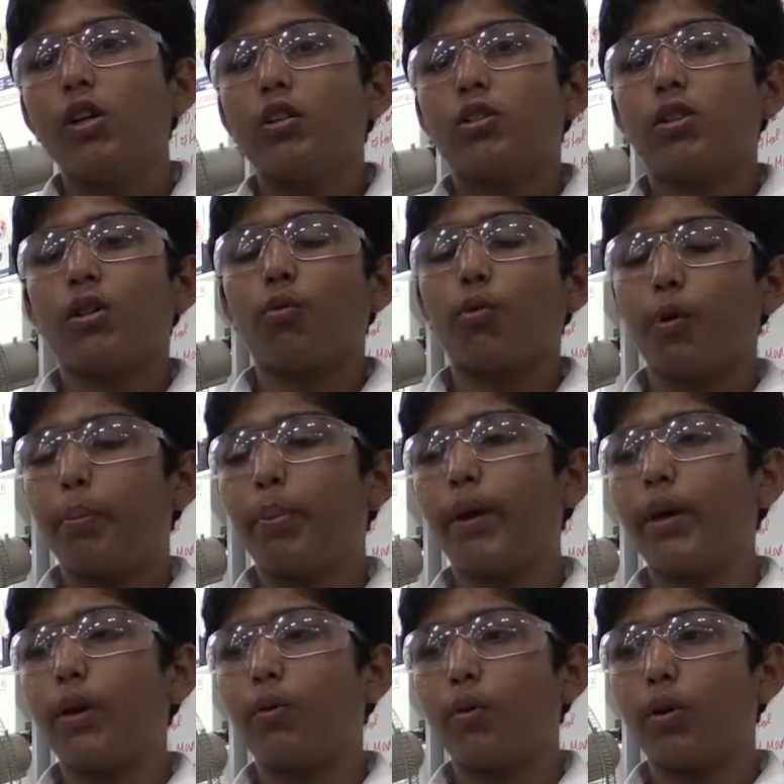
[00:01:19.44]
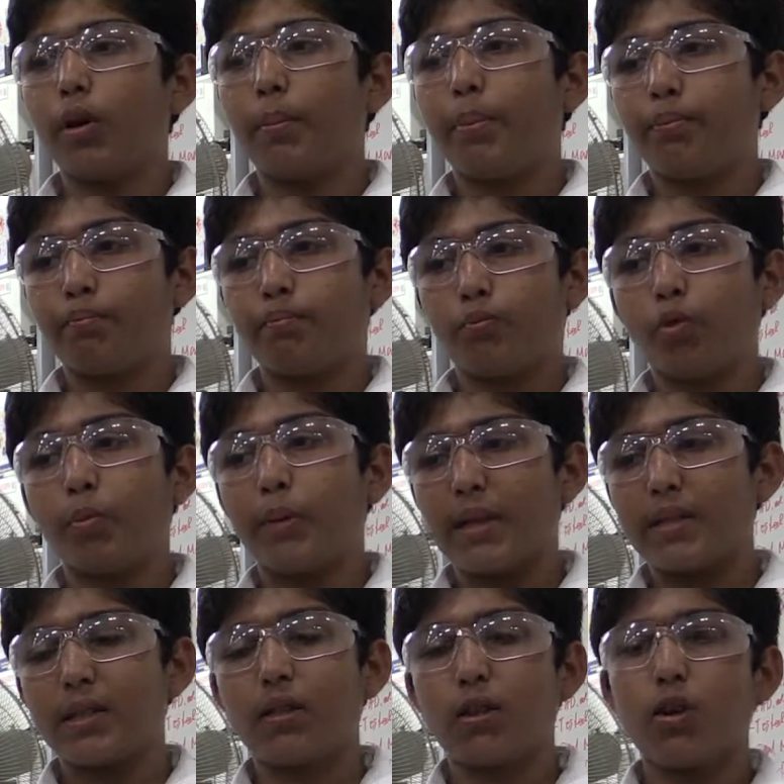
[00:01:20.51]
So then we're
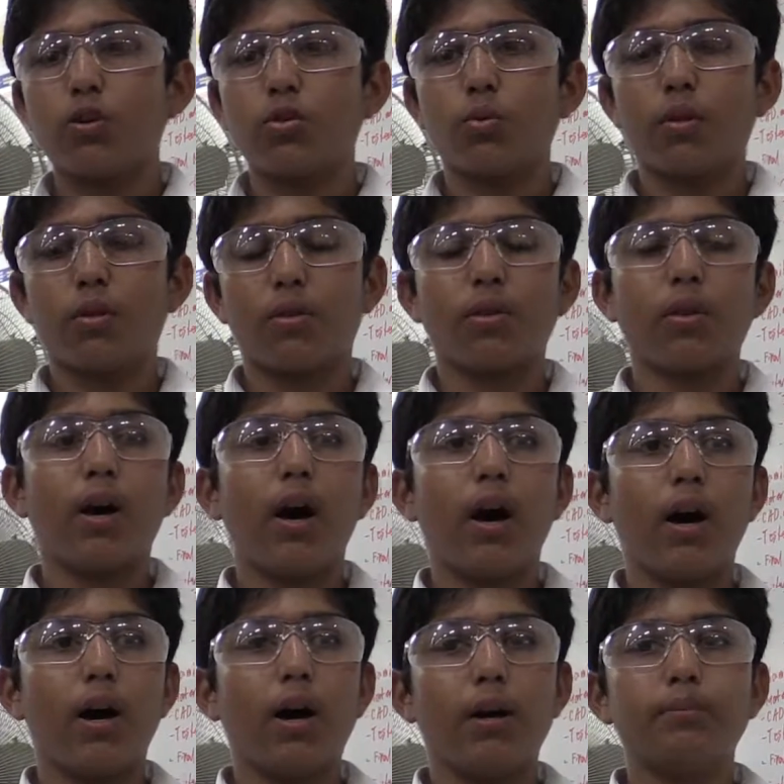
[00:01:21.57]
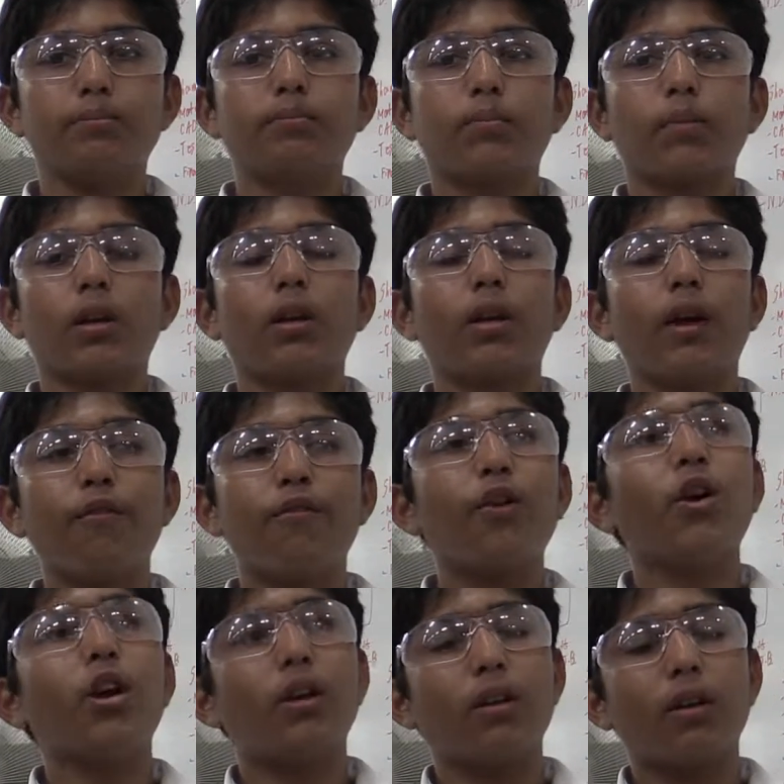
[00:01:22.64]
replacing those with
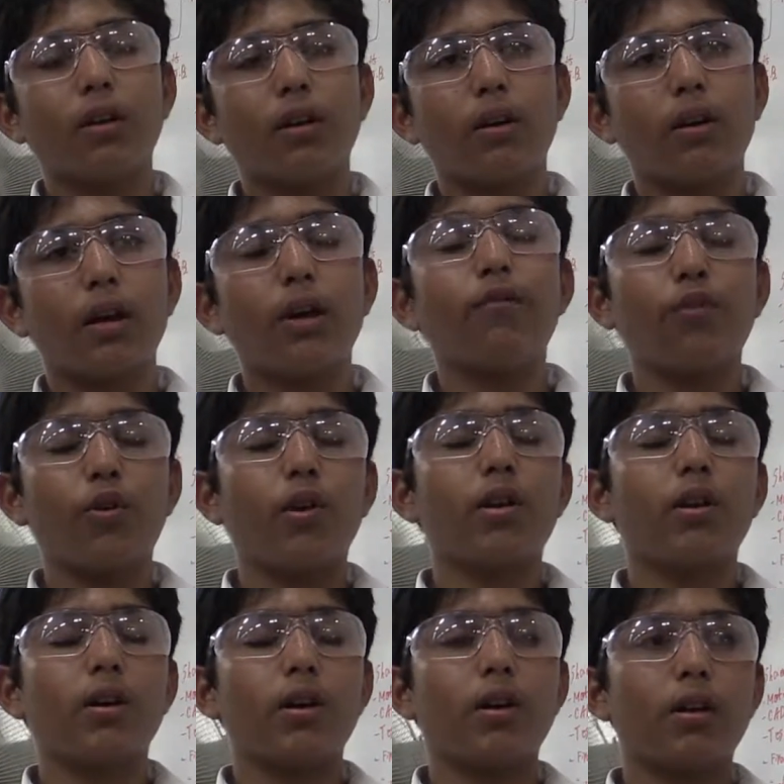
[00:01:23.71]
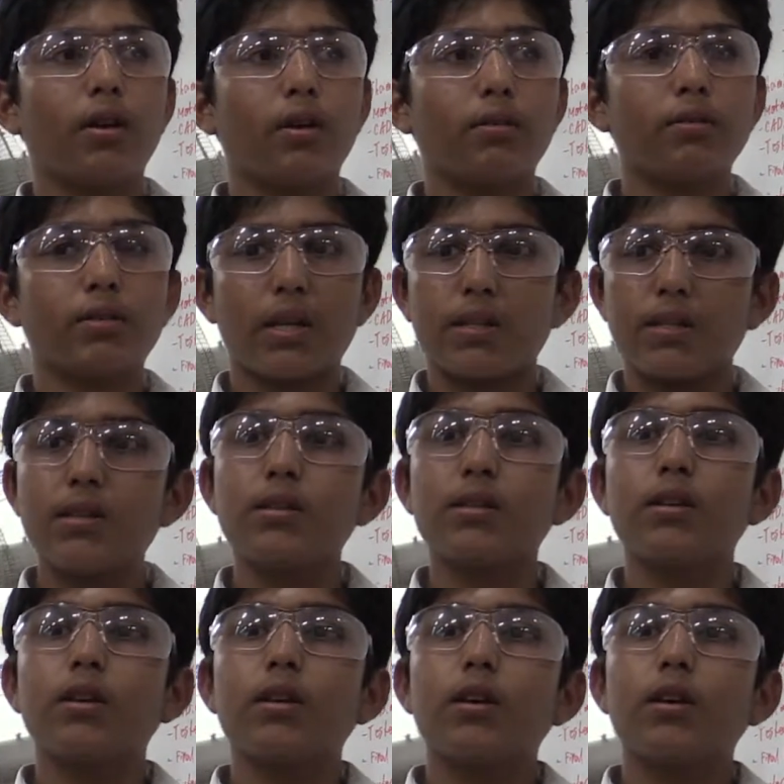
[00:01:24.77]
infrared sensors,